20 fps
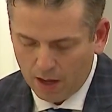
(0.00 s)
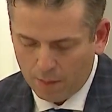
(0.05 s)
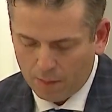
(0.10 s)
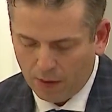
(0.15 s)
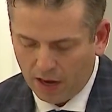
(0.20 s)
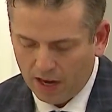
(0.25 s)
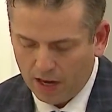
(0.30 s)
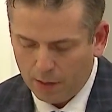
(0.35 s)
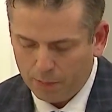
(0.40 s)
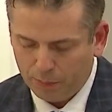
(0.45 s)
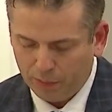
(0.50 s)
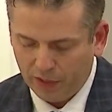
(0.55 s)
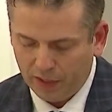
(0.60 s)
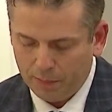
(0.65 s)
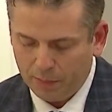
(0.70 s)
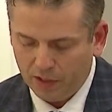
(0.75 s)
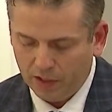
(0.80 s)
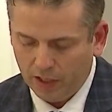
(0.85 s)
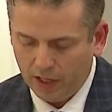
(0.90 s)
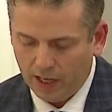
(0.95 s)
by our
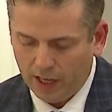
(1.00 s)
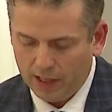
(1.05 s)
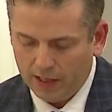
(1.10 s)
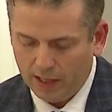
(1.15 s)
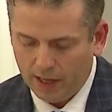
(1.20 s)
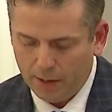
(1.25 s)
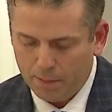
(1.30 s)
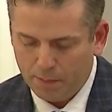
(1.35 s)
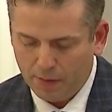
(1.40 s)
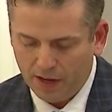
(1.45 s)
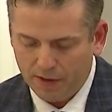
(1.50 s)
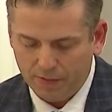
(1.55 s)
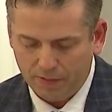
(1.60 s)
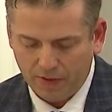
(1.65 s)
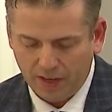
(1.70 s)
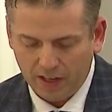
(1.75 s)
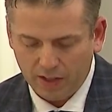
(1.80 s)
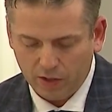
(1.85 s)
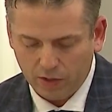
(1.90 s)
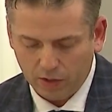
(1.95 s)
Premier and led by
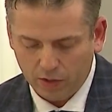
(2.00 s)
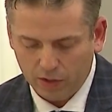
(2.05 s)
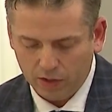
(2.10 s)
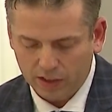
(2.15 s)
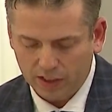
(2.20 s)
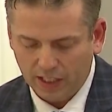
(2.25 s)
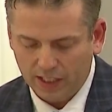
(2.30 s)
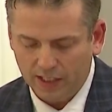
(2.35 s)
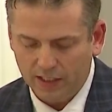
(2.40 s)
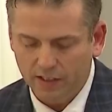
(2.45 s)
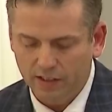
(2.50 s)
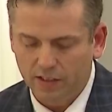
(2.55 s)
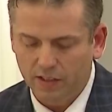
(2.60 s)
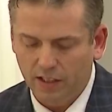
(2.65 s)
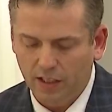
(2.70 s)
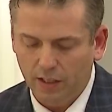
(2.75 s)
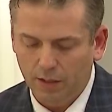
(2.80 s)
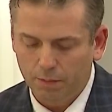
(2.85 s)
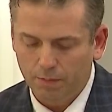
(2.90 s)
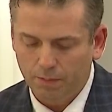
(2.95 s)
Fred Crooks and his
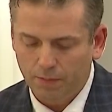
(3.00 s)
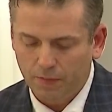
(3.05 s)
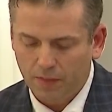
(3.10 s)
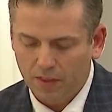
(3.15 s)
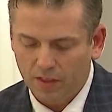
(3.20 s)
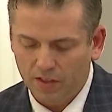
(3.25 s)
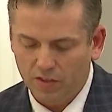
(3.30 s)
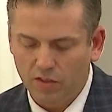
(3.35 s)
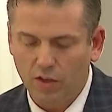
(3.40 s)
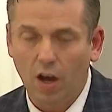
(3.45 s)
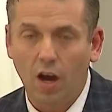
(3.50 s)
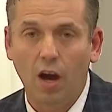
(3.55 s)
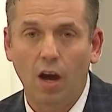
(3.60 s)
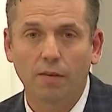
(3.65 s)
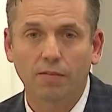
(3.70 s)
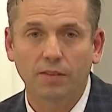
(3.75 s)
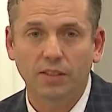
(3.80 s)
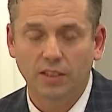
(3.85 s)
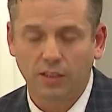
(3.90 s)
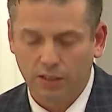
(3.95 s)
team. This
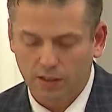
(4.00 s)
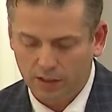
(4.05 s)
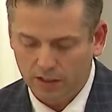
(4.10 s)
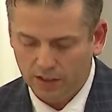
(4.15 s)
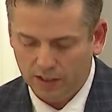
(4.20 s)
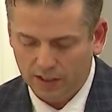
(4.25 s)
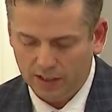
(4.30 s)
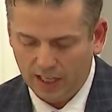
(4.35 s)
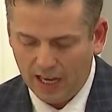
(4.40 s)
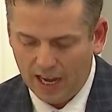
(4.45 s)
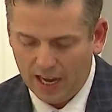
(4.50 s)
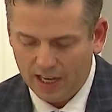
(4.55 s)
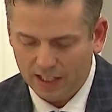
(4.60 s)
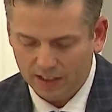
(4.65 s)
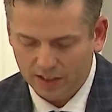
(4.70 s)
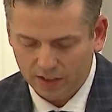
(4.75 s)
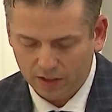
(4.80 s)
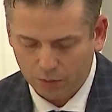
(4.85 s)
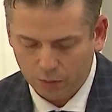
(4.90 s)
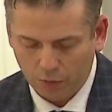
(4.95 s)
office is
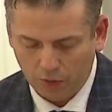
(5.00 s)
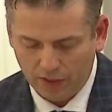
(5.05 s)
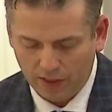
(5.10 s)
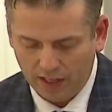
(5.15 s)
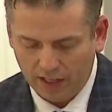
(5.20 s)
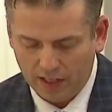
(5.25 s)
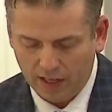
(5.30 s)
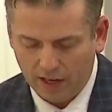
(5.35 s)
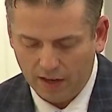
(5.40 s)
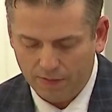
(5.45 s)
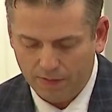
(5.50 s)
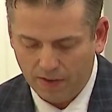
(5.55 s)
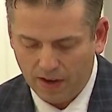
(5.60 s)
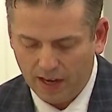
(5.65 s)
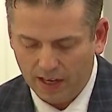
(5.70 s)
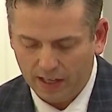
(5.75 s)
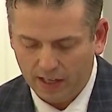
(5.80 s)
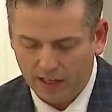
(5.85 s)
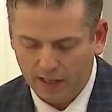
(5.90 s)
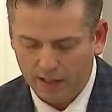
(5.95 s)
tasked with
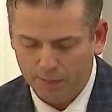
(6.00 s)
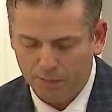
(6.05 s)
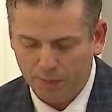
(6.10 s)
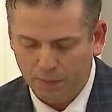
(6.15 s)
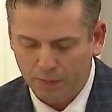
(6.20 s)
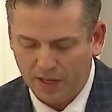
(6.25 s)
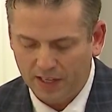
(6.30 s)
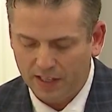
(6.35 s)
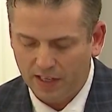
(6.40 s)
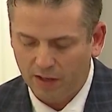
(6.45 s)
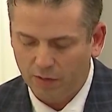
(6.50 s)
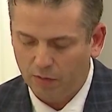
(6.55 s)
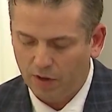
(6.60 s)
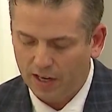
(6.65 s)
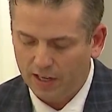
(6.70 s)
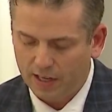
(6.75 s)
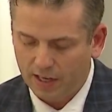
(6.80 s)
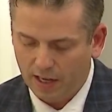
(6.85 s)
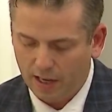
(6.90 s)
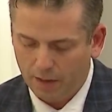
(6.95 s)
identifying and implementing
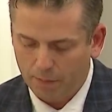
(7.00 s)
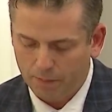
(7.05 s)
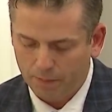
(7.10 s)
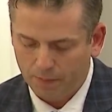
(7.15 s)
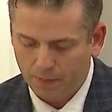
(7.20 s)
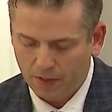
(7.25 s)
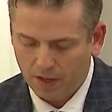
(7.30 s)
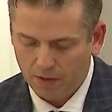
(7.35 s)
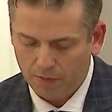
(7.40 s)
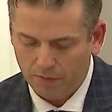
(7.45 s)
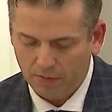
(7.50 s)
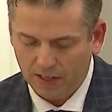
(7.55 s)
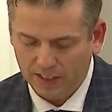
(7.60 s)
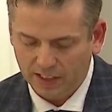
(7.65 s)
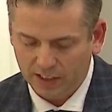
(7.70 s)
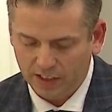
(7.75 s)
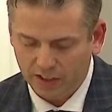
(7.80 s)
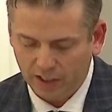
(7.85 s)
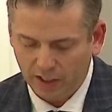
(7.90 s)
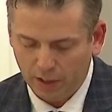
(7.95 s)
red tape.
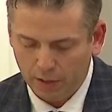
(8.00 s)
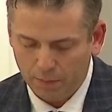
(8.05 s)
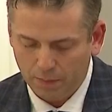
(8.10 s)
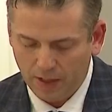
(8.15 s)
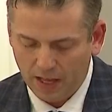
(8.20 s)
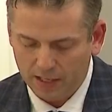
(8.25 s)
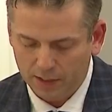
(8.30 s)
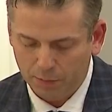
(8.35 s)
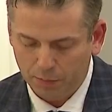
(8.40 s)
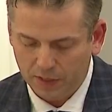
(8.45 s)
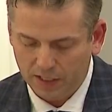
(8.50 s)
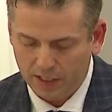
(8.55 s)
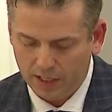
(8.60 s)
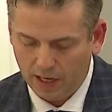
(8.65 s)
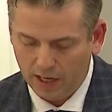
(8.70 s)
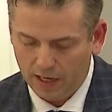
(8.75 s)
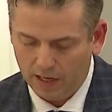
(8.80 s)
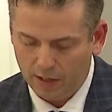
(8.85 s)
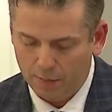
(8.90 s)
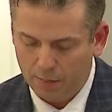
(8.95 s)
Fred's team has been
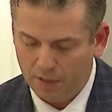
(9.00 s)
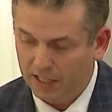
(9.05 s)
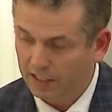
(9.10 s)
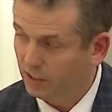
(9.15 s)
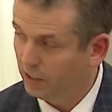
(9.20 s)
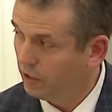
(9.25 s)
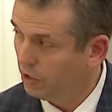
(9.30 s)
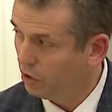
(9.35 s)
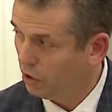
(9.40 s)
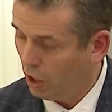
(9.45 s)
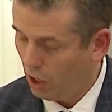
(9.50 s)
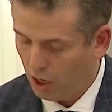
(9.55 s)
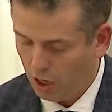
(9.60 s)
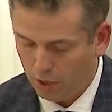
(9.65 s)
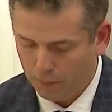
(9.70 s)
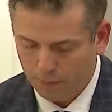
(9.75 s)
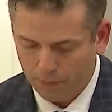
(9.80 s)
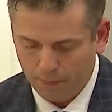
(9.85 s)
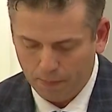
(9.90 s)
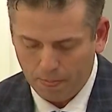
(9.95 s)
done an amazing
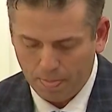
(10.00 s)
job